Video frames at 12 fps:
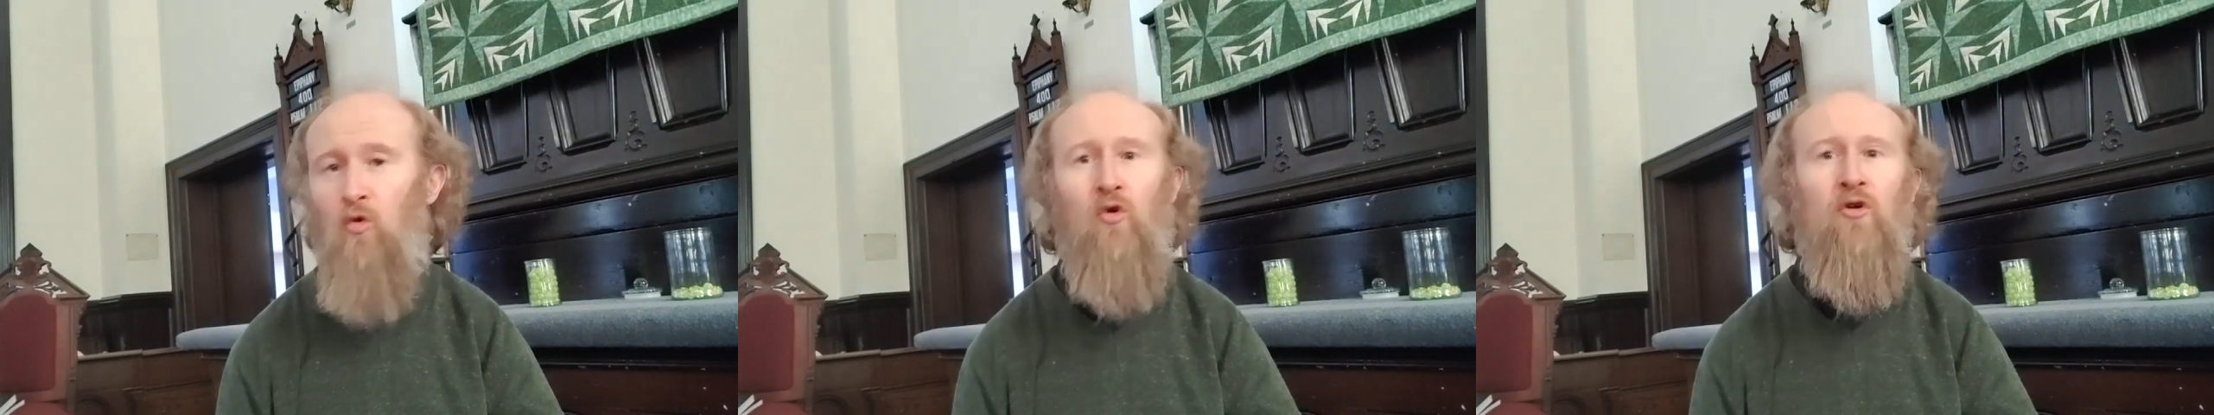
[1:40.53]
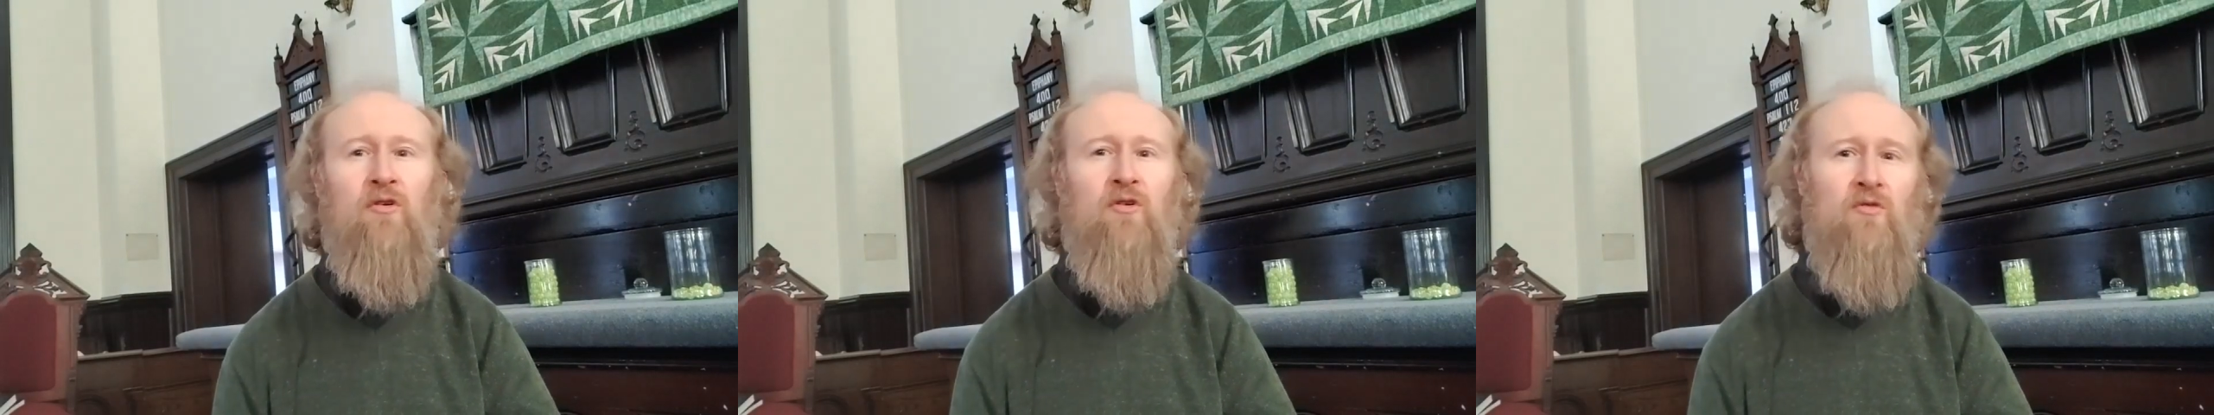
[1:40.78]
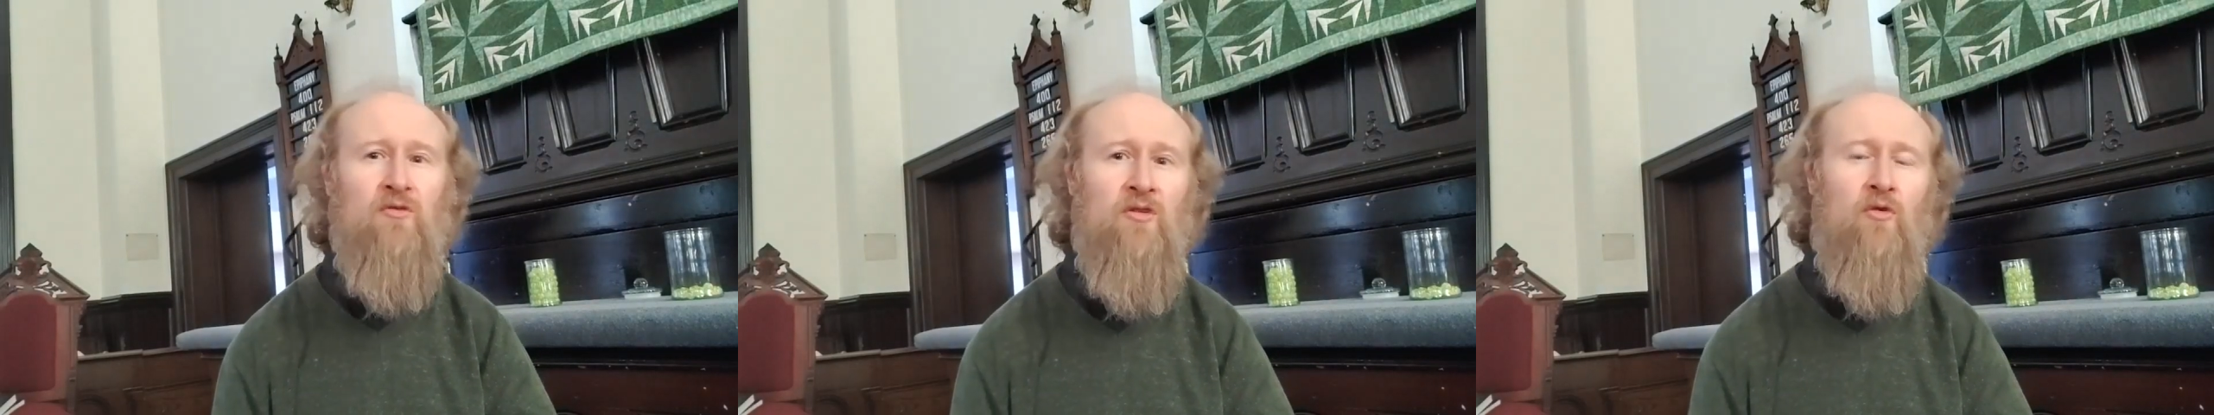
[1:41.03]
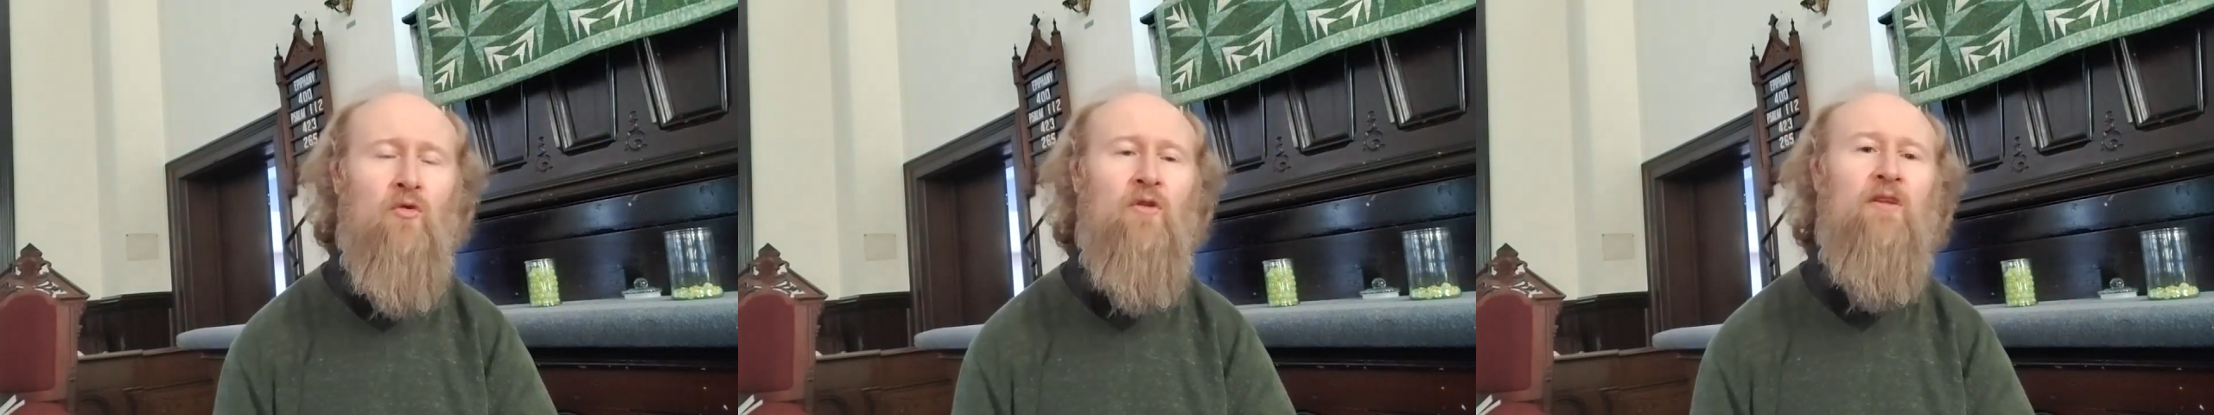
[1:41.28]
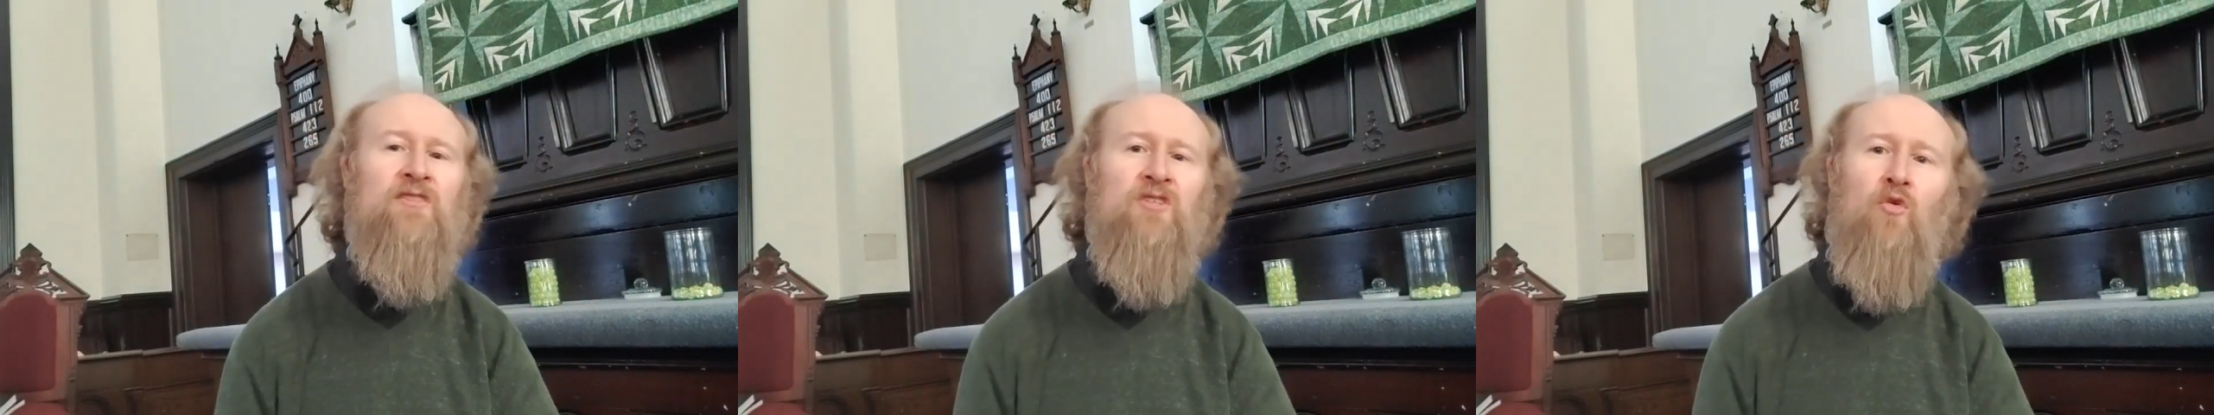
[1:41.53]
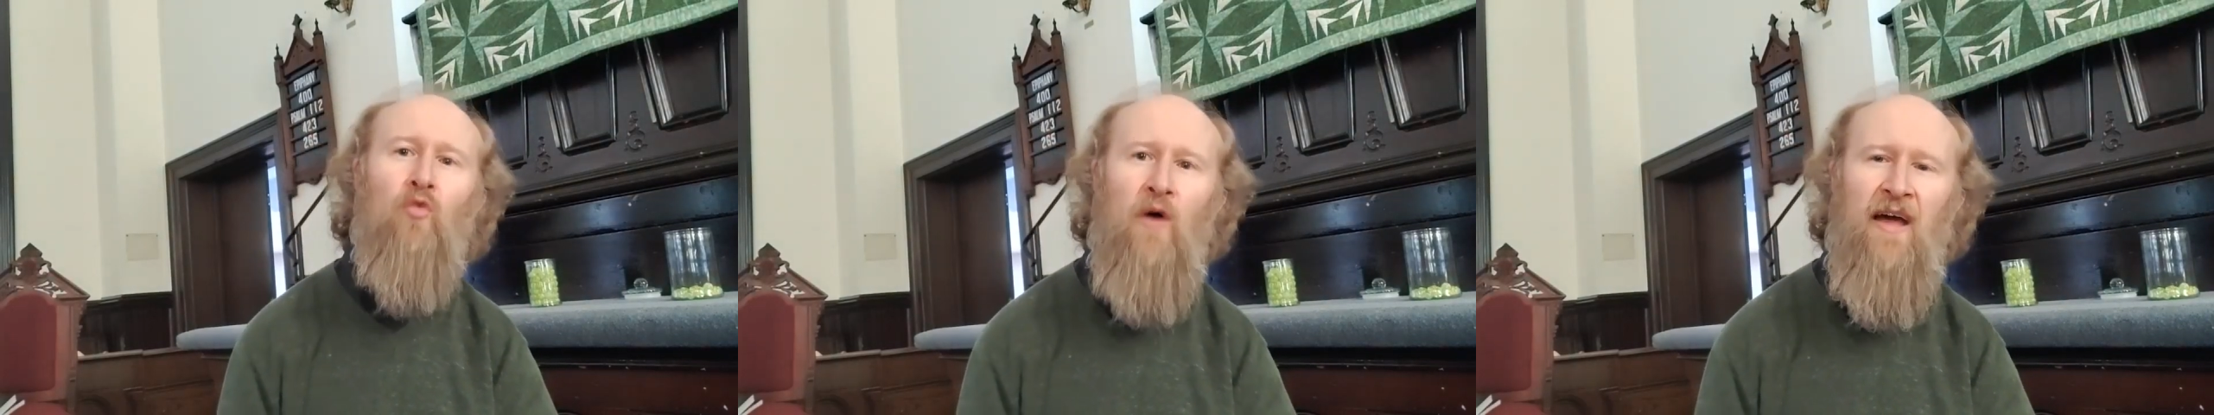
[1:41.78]
or do
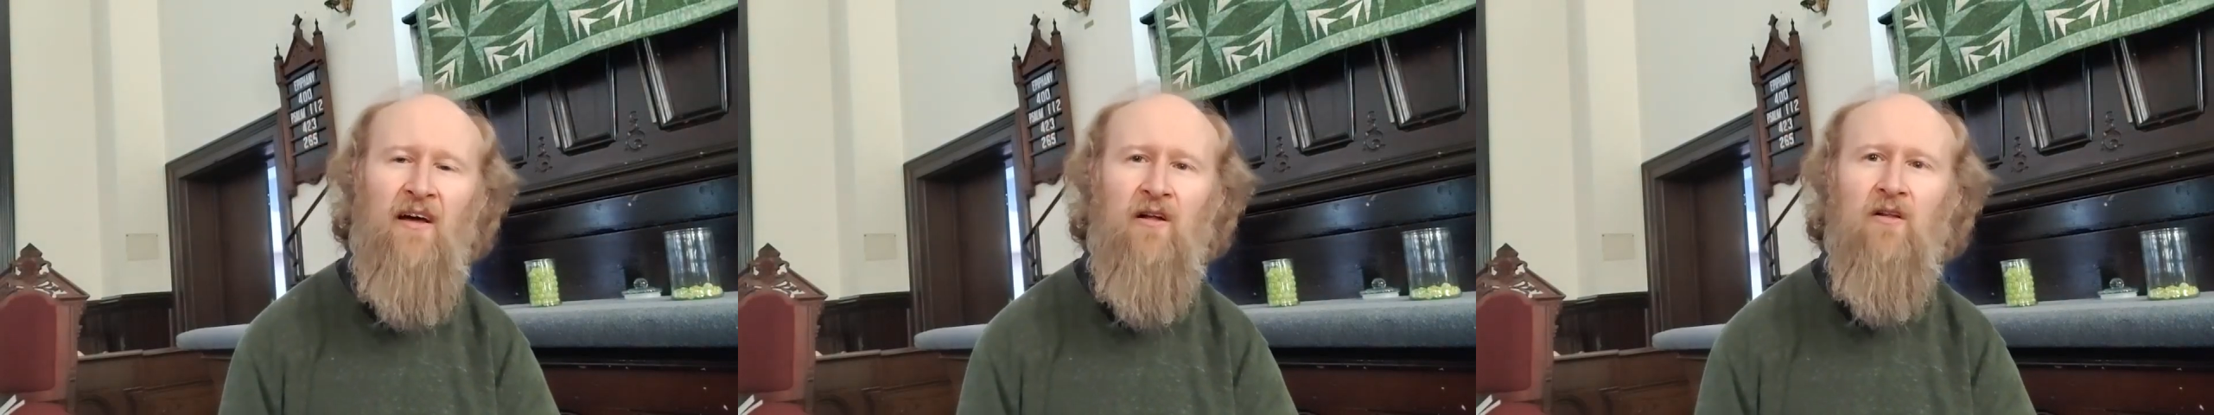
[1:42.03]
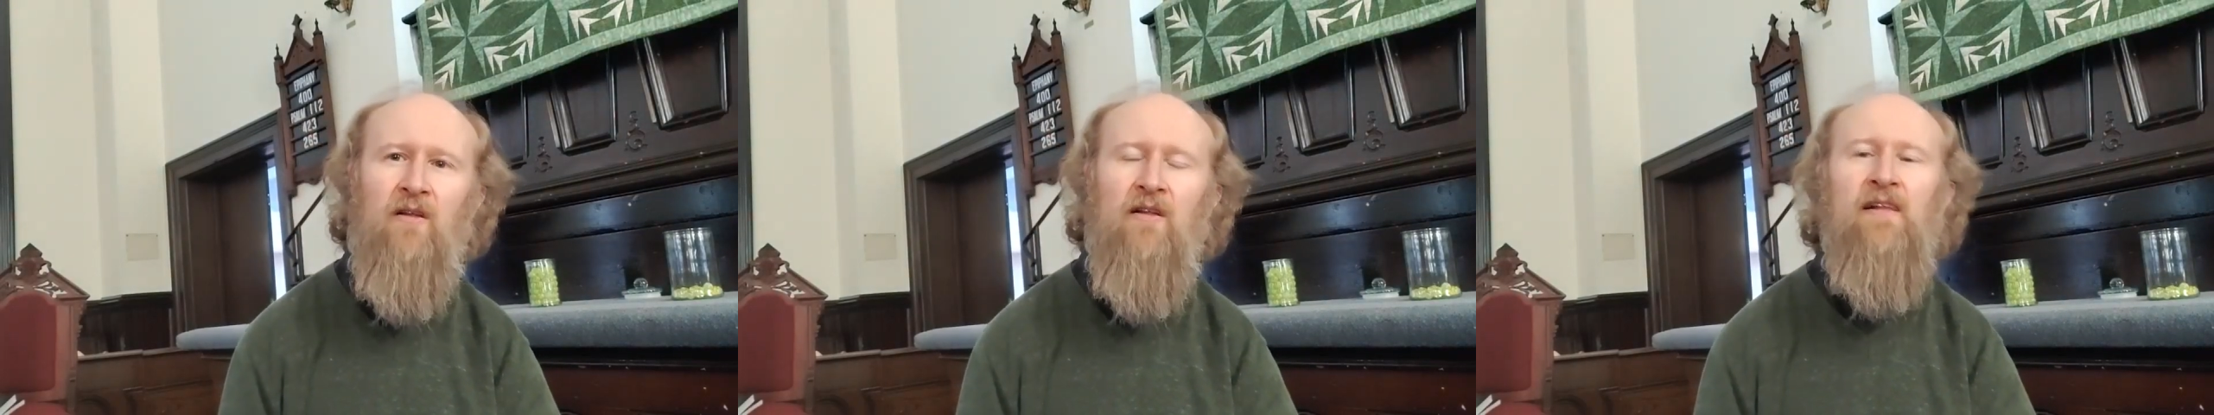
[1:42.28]
religion well,